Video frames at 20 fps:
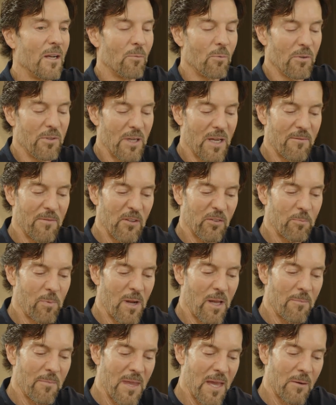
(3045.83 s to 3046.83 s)
Well, you have this
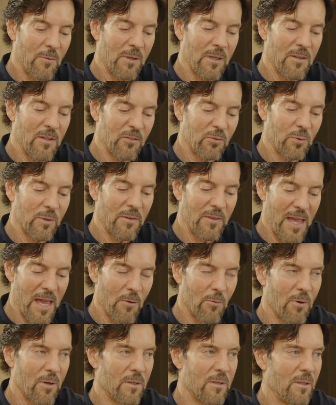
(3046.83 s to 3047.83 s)
problem, that one, and this one, and
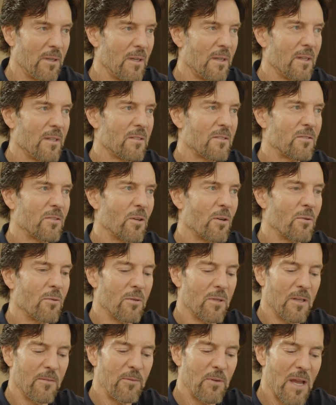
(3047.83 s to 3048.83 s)
that one.
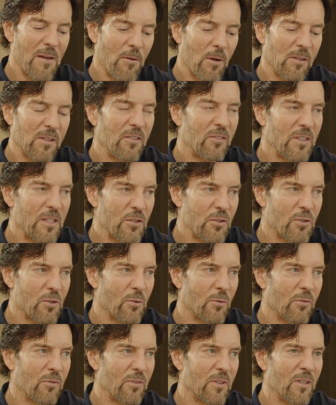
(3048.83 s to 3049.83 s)
So if you have all these
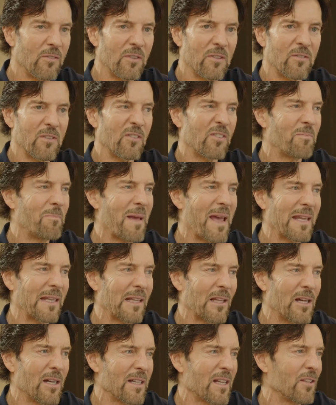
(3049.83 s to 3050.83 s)
issues, is it just bad
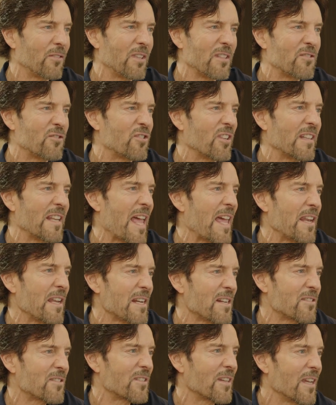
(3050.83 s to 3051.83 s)
luck? Is it
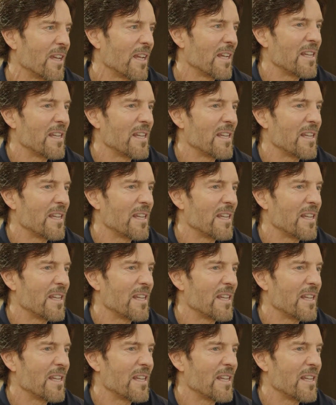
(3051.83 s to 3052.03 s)
genetics?